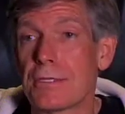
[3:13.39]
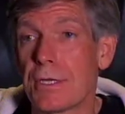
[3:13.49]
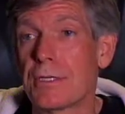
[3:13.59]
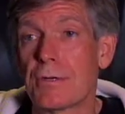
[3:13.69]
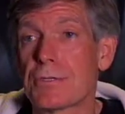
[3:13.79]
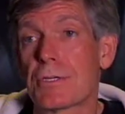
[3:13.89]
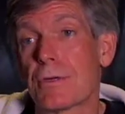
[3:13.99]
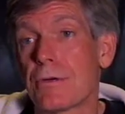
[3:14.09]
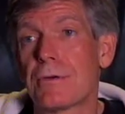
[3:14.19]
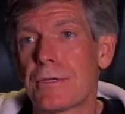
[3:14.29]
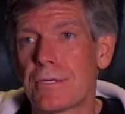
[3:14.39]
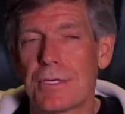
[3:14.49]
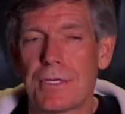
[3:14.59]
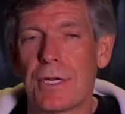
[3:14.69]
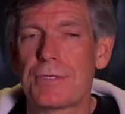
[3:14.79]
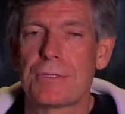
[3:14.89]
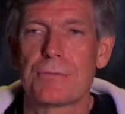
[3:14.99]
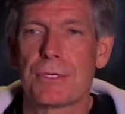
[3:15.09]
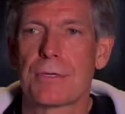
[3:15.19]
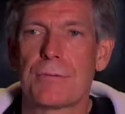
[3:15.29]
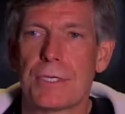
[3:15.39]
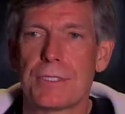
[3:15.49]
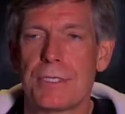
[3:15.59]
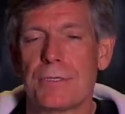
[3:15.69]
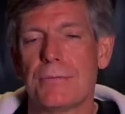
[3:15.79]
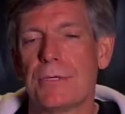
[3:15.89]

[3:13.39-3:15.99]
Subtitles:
10 years ago, and now seems like a big deal.